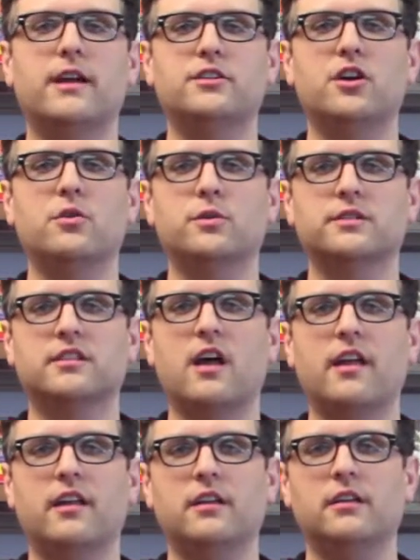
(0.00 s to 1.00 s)
by Joe
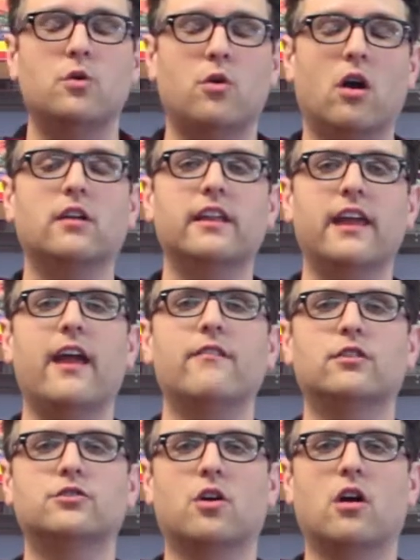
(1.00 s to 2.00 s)
Quesada, who hardly
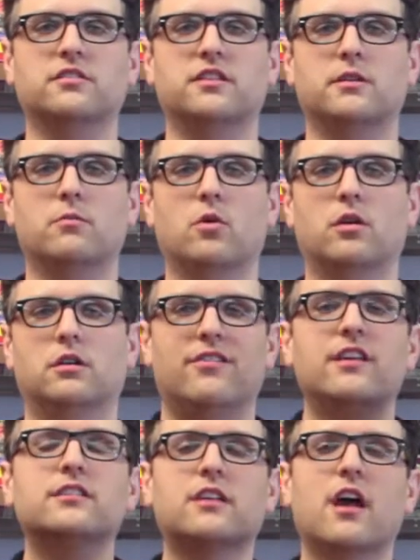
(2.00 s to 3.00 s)
ever draws anymore.
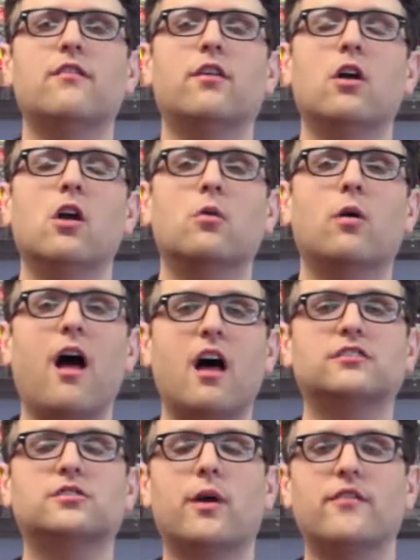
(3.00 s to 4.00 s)
This cover will
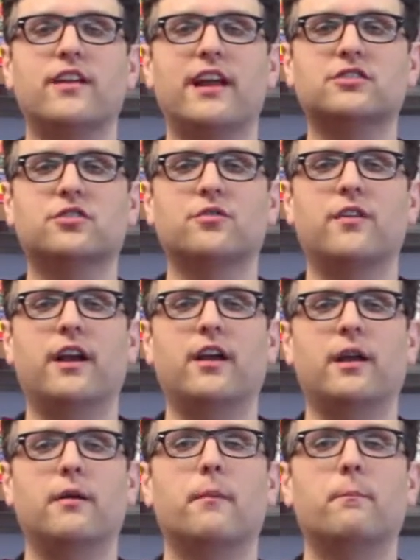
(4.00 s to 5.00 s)
also have an extra
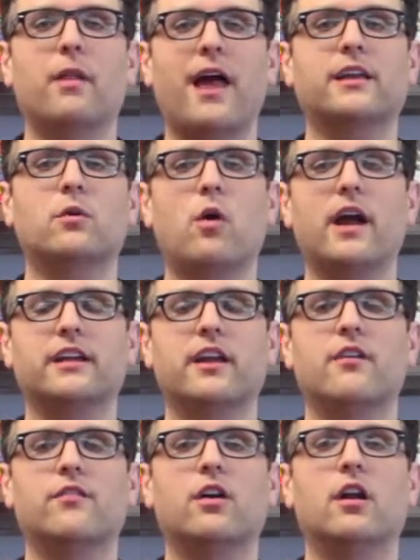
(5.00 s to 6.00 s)
variant, black and white
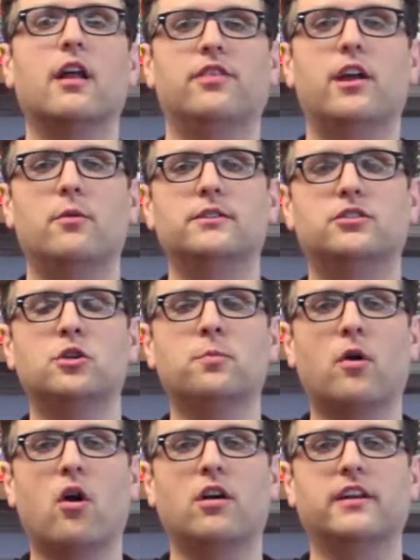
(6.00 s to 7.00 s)
cover, that'll be
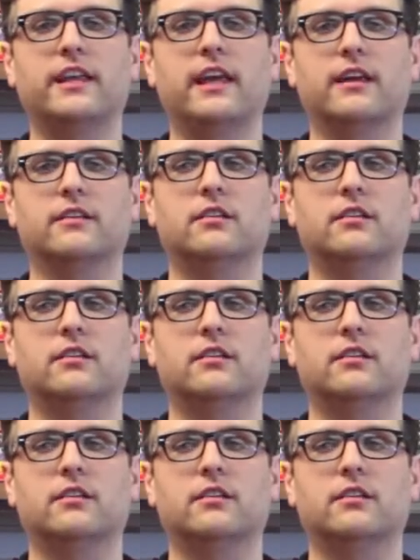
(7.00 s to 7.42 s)
super hard to get.